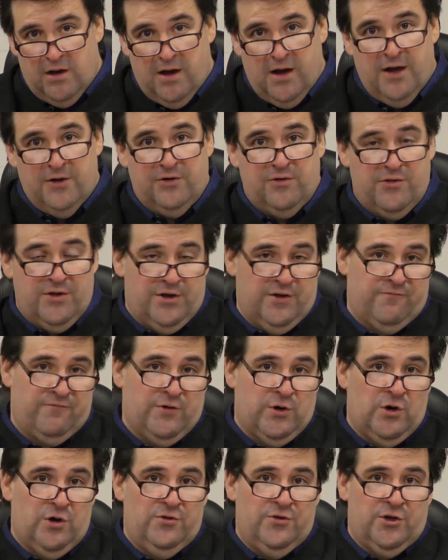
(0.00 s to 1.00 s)
Under the
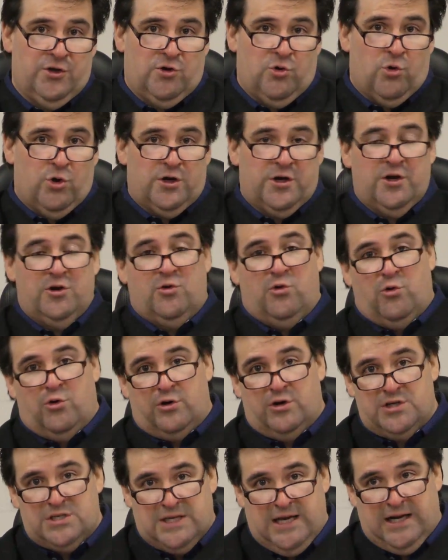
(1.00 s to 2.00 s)
deferred, the court can
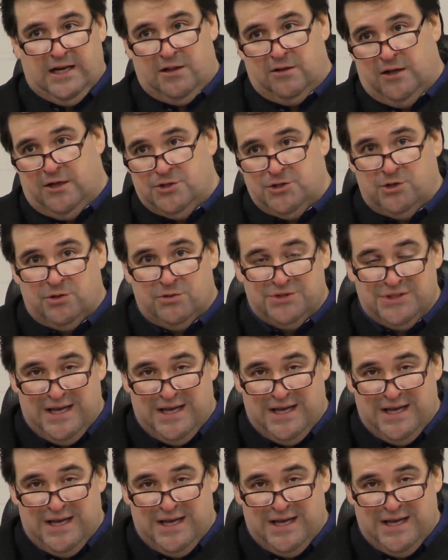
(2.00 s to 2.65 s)
order psychological